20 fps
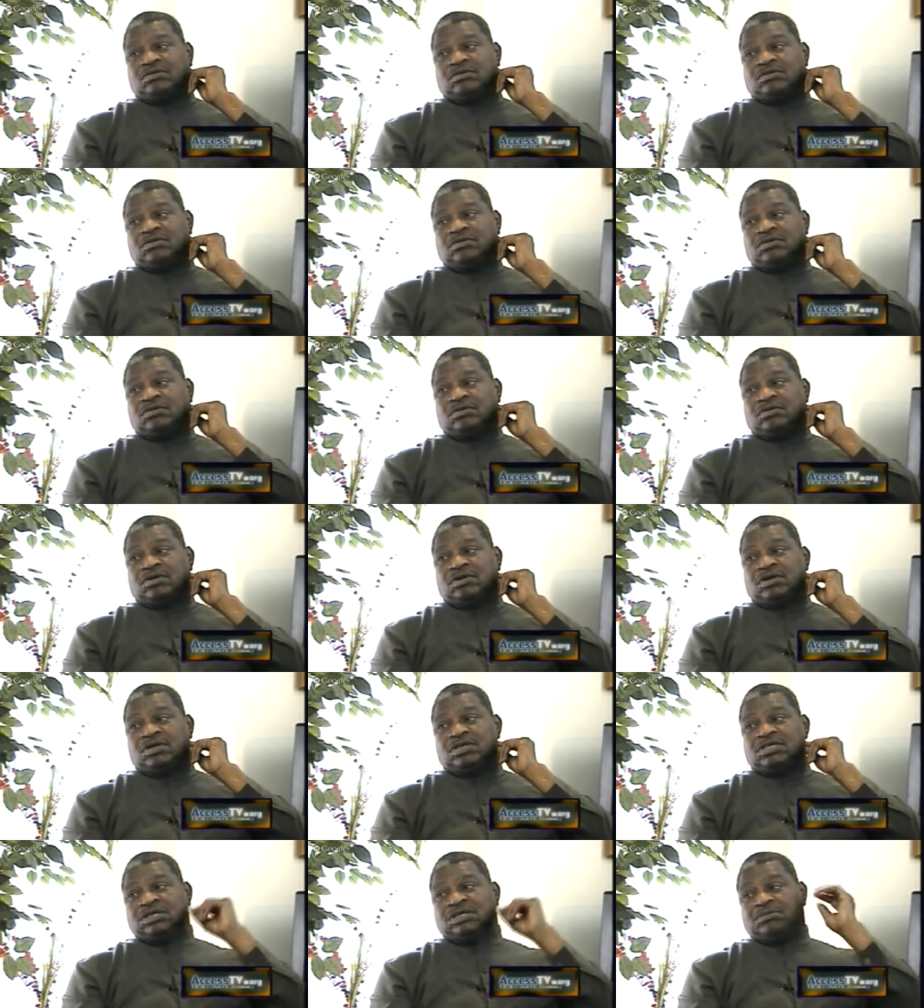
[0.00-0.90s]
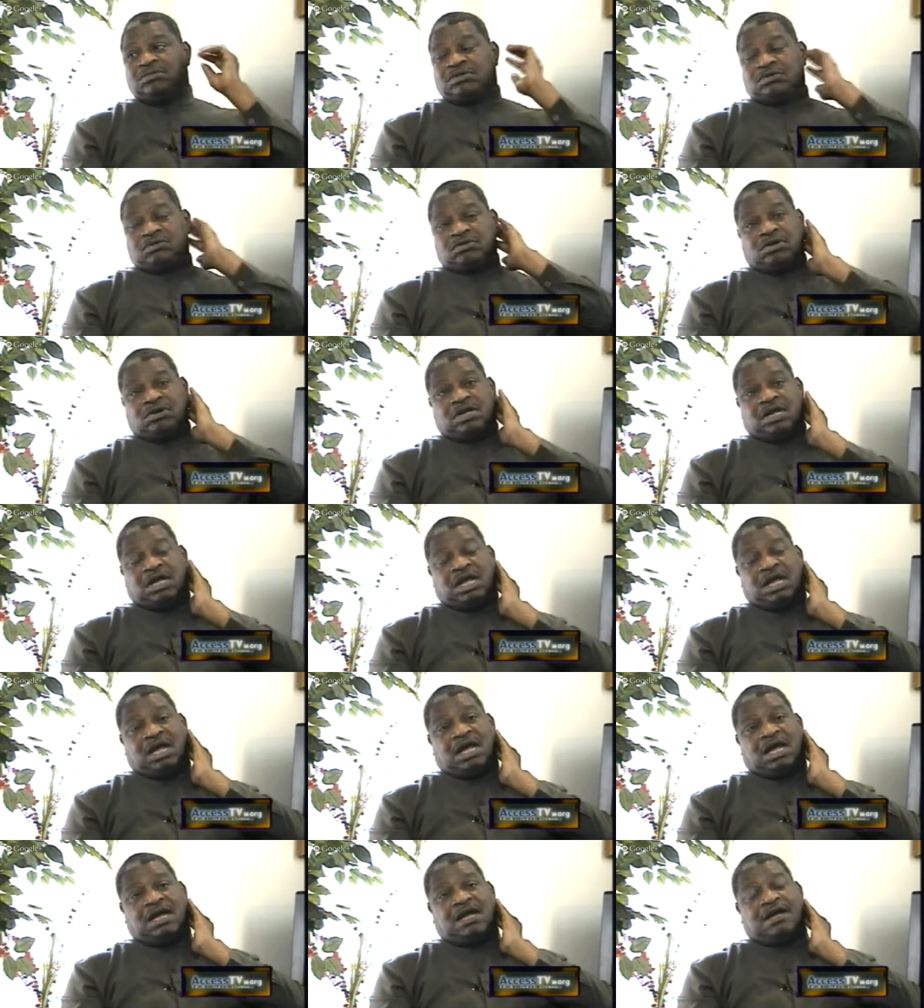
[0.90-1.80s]
Okay. 72.
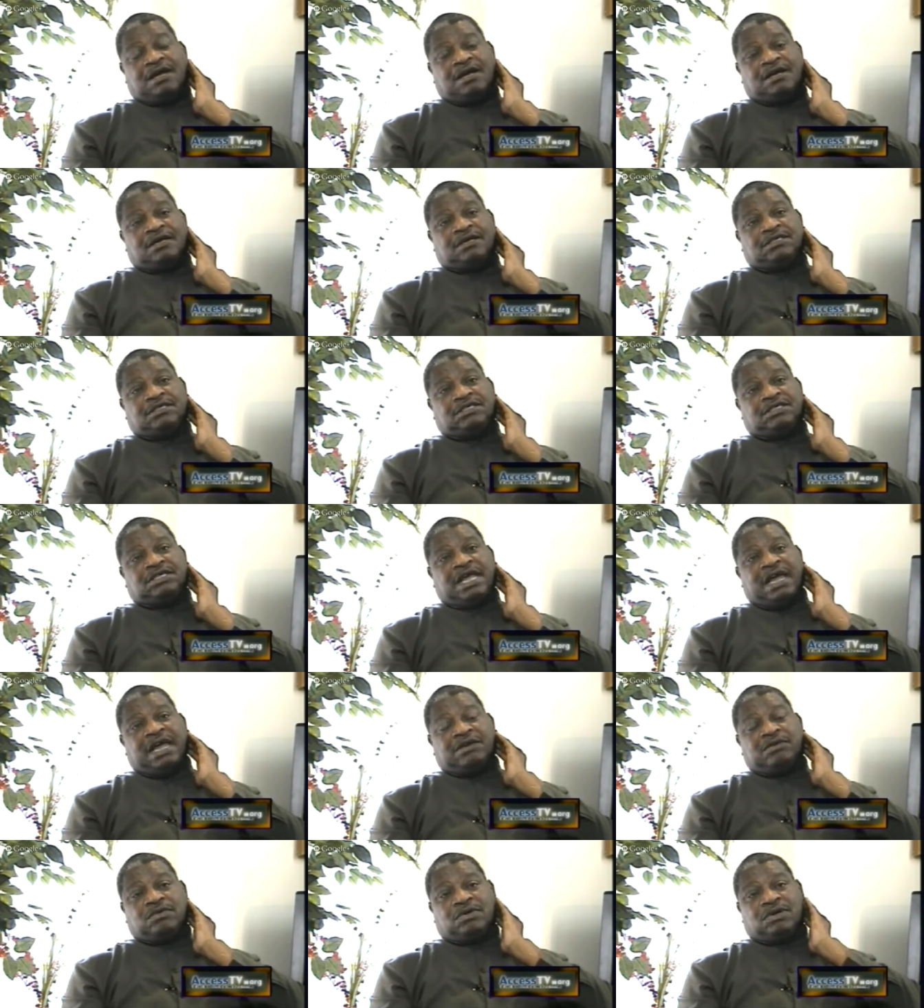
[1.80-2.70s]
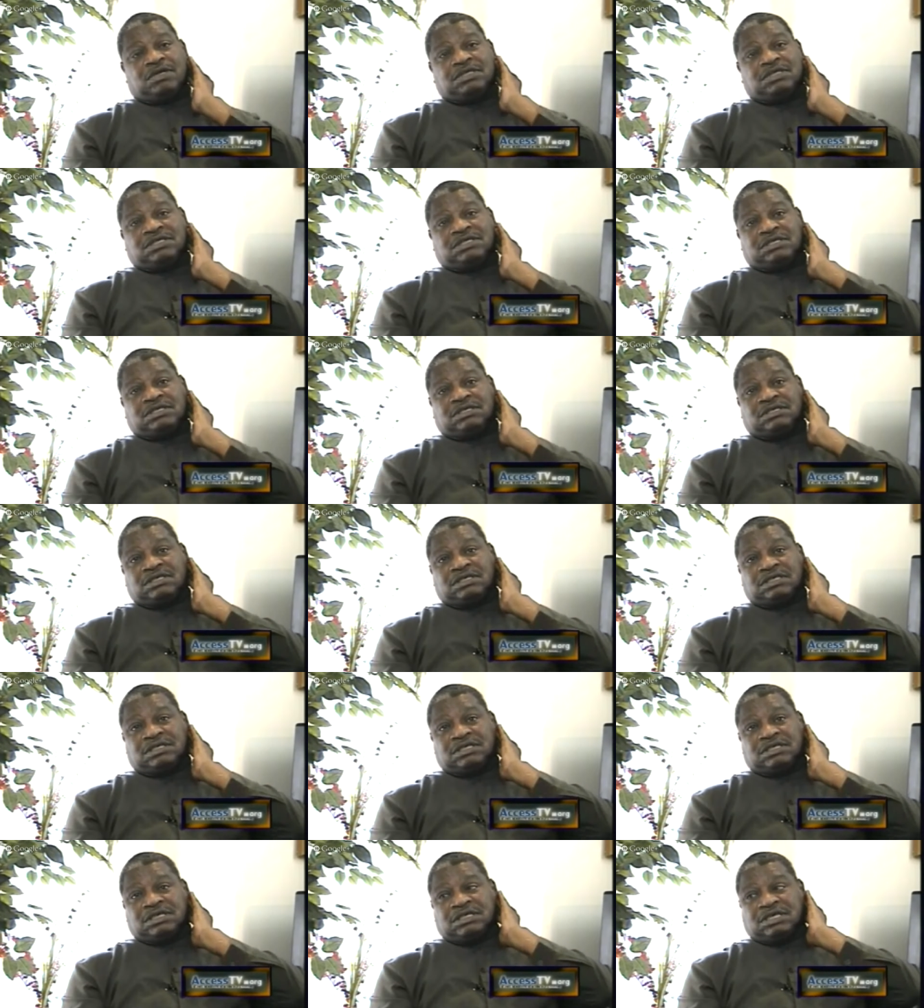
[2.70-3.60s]
Uh, that
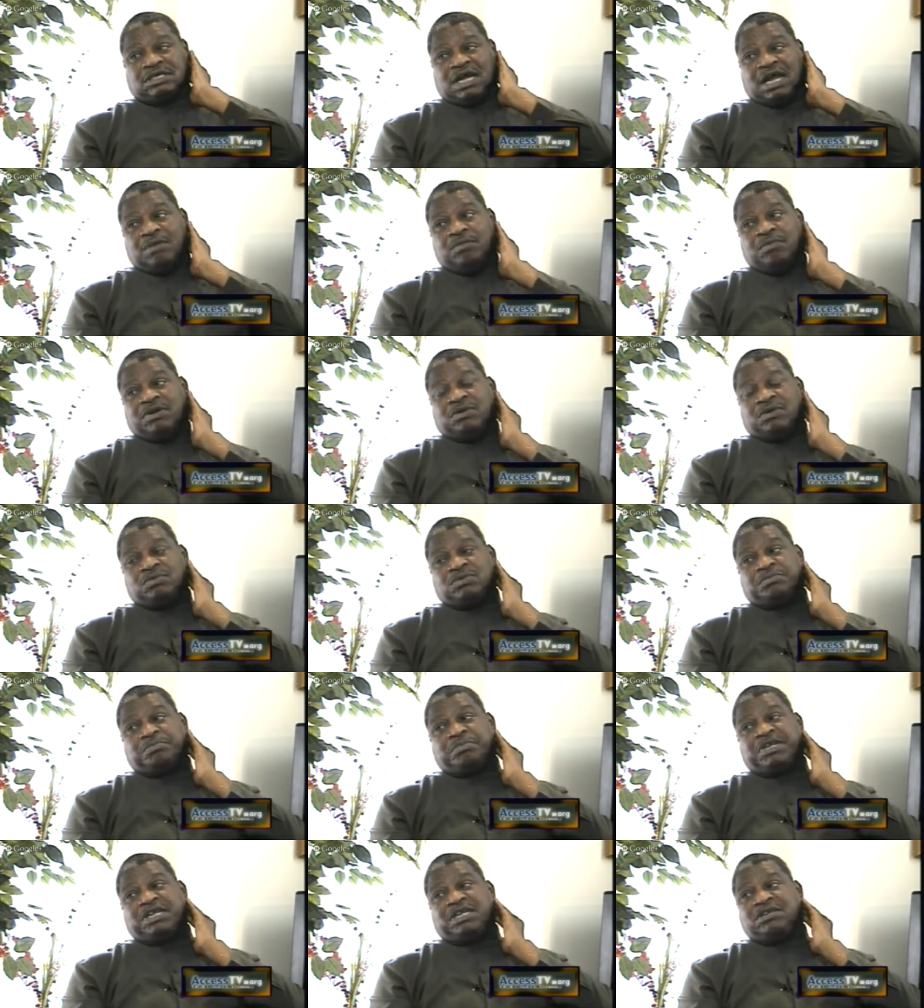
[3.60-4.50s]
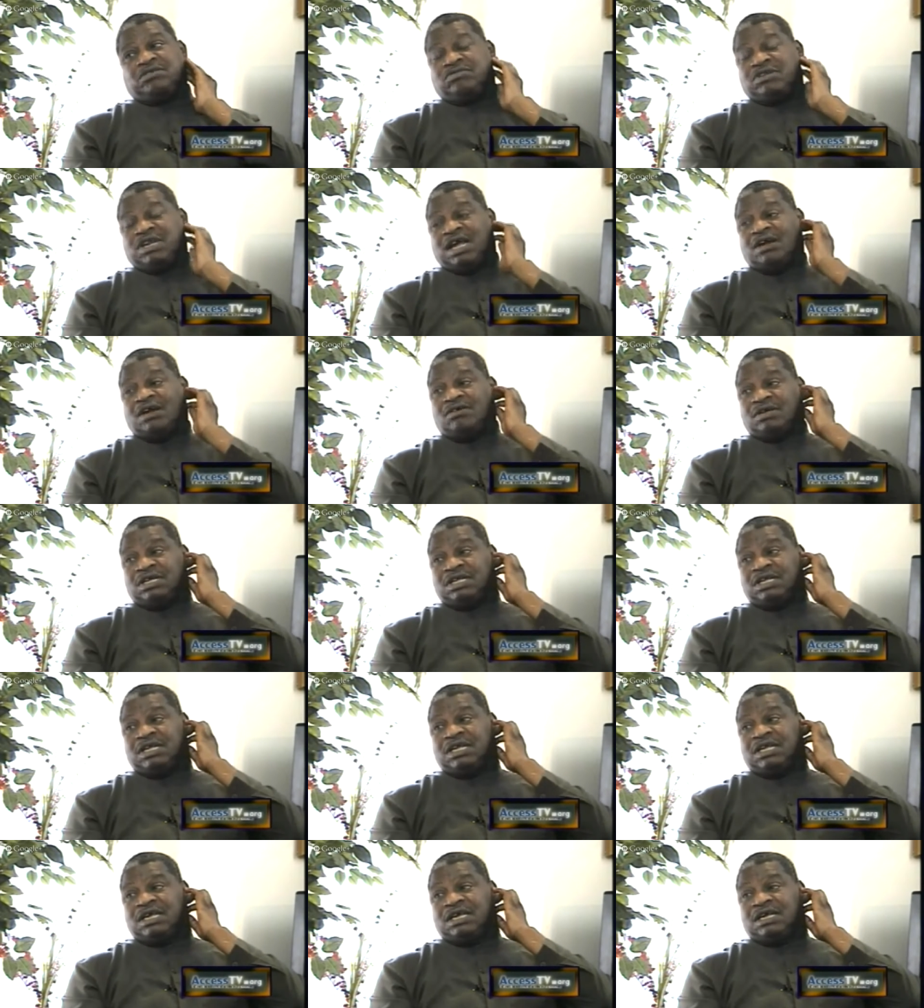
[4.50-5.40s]
was the time when it was petering out
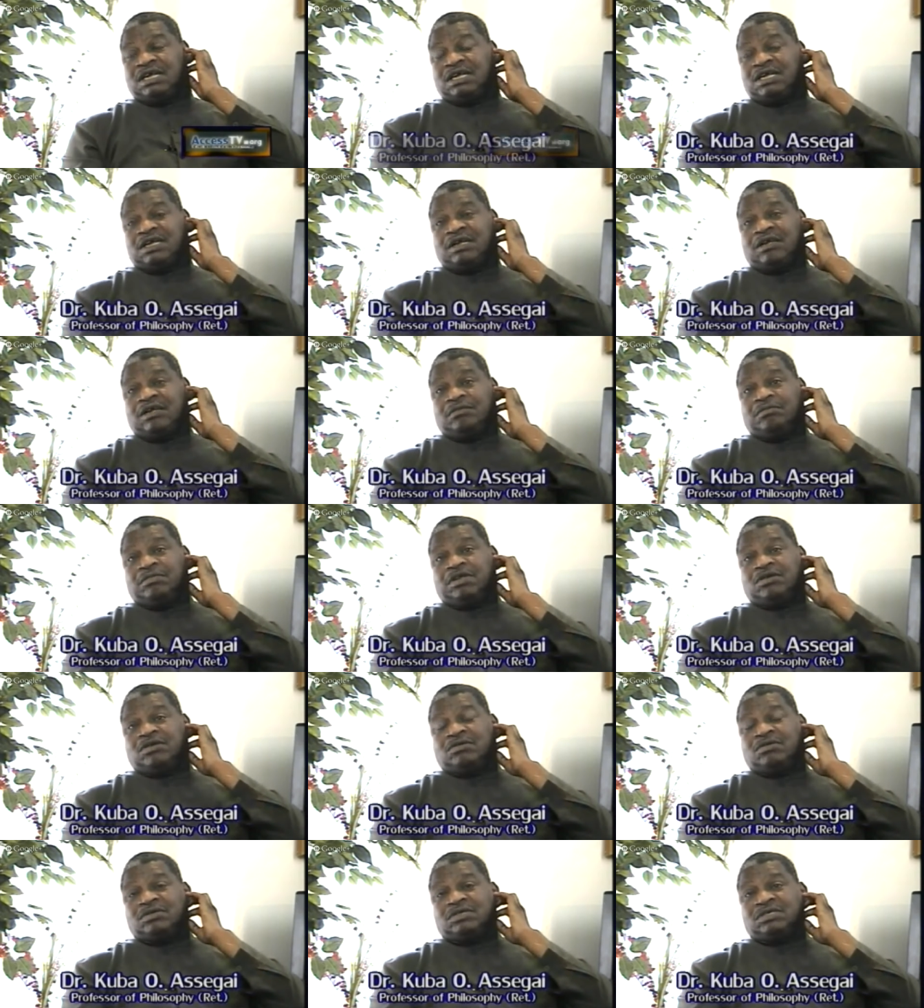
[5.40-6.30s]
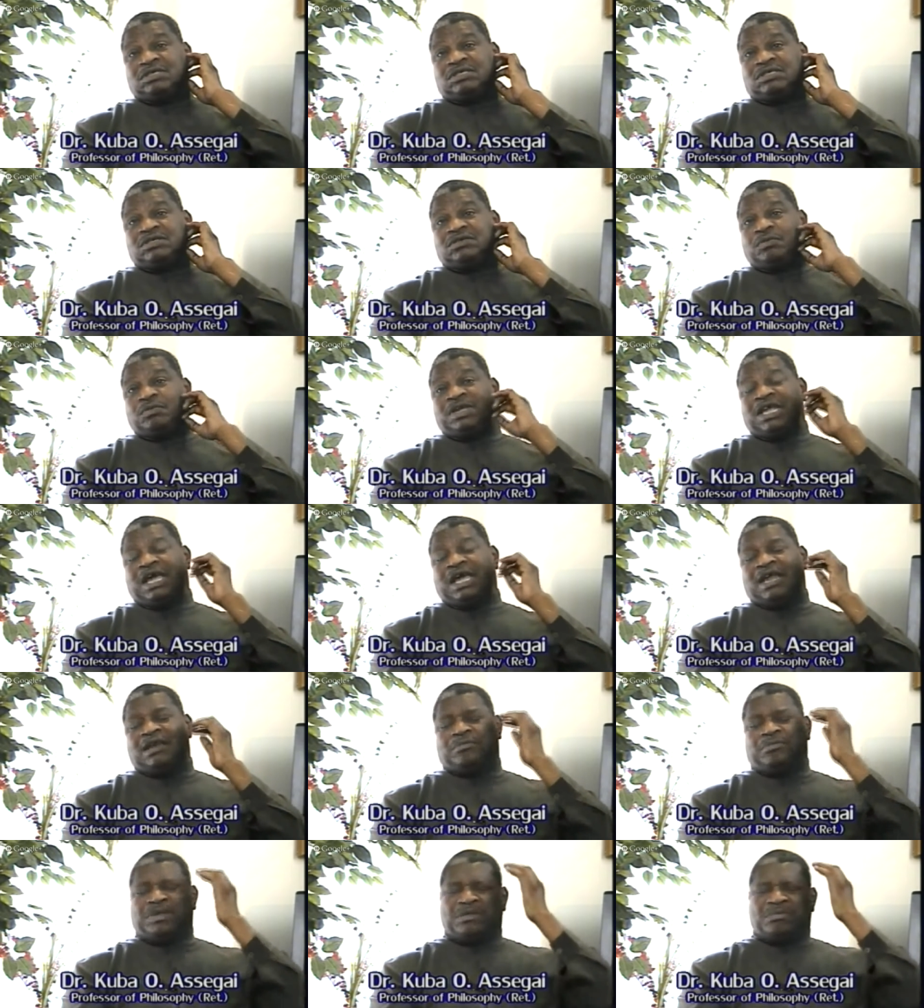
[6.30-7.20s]
here because we
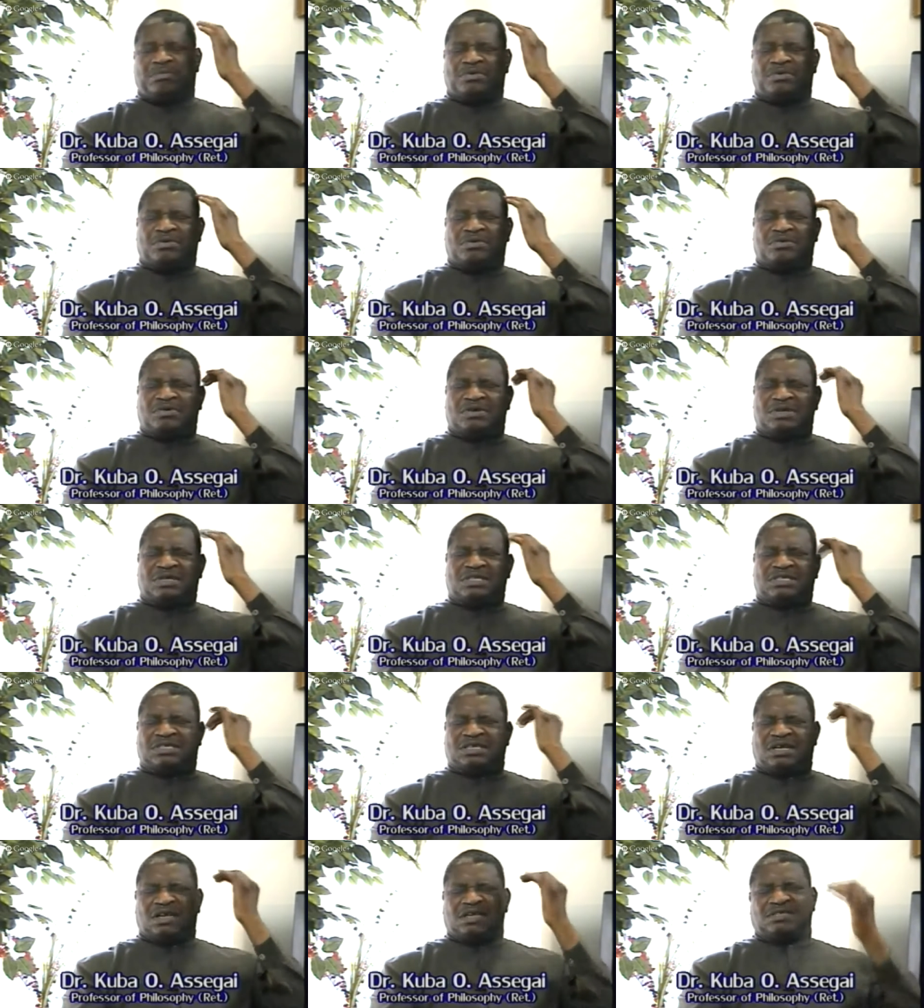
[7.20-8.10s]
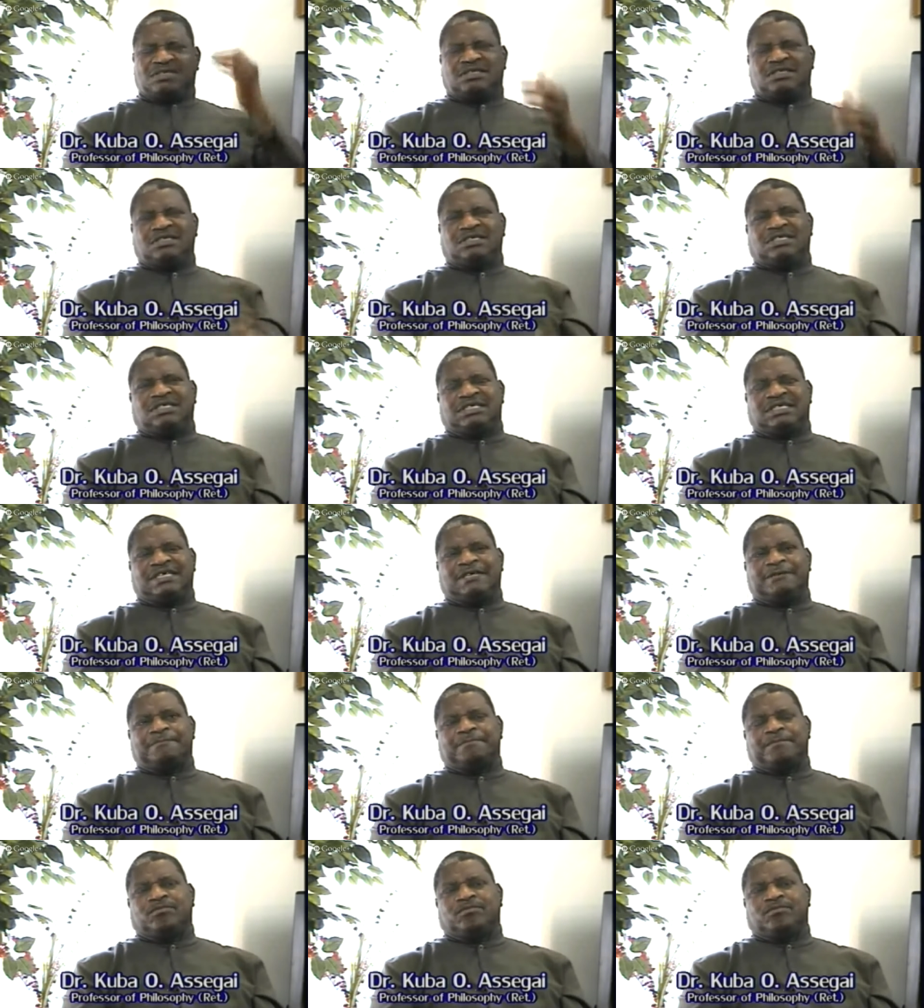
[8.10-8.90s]
had people such as uh,